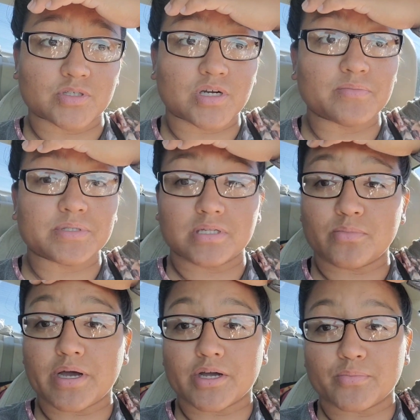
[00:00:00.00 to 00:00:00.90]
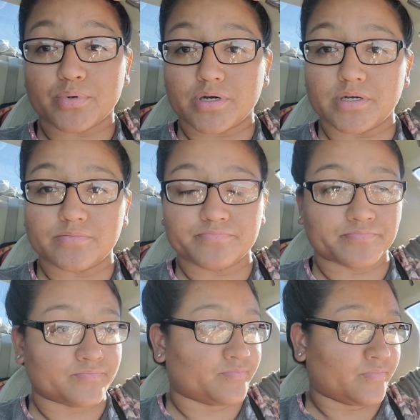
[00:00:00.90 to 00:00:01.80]
scrapes in the back, but
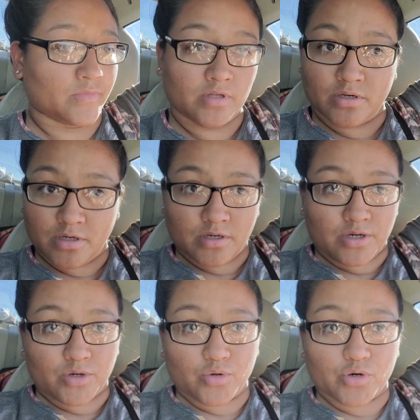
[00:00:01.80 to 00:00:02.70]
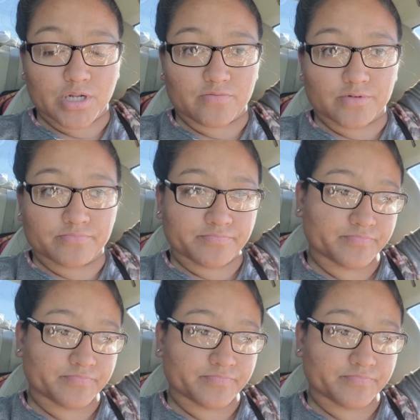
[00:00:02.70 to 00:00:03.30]
whatever.